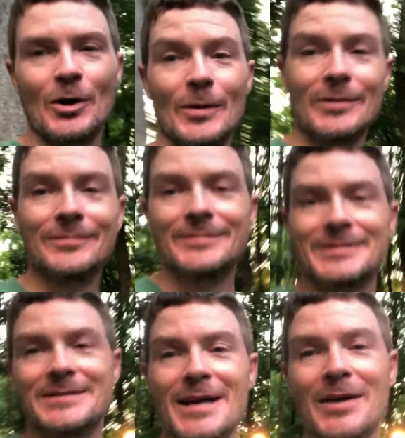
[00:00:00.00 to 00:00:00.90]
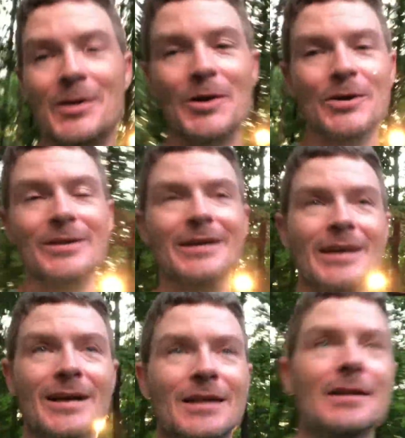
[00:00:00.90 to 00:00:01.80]
oh well, it's not gonna hurt.
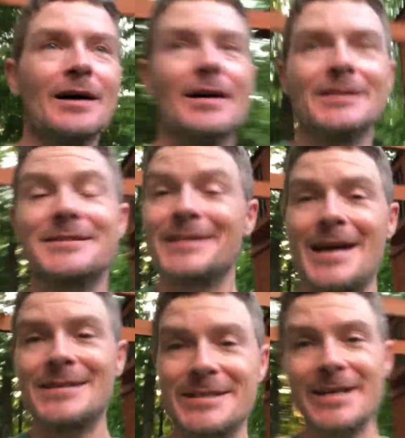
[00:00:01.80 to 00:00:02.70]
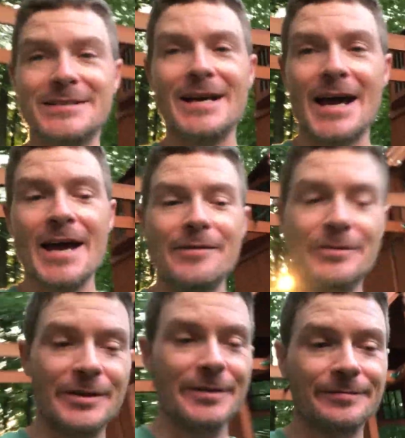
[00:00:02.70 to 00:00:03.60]
It's the last chance I have
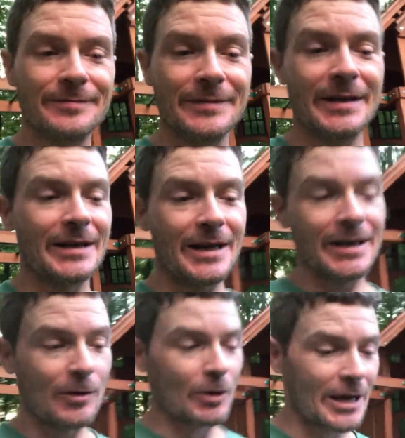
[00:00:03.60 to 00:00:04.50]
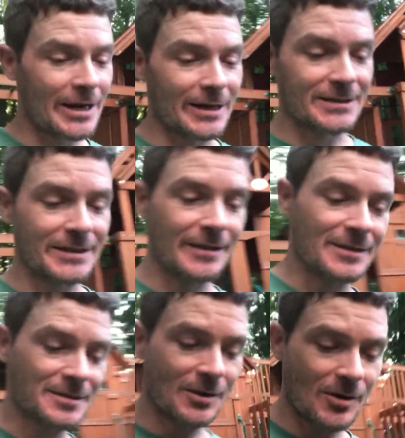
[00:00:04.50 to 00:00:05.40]
to get any organics into
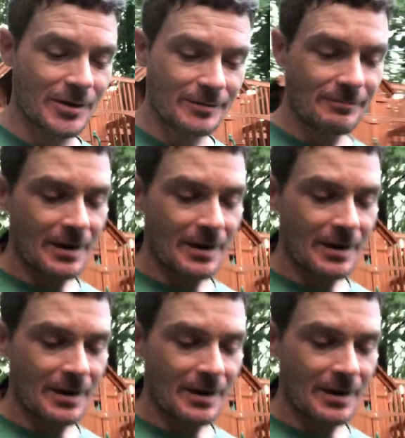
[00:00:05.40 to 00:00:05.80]
this lawn